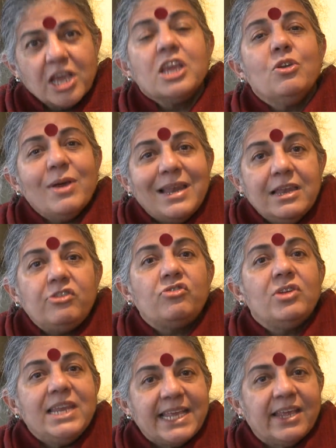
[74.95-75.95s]
you are
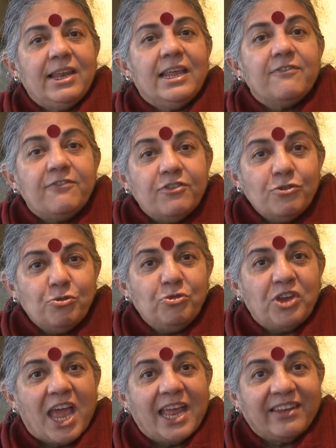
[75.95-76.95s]
literally killing
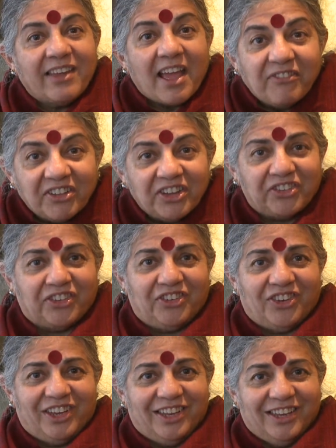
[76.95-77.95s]
food and
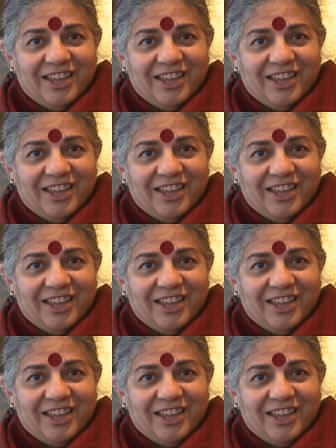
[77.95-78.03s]
diversity.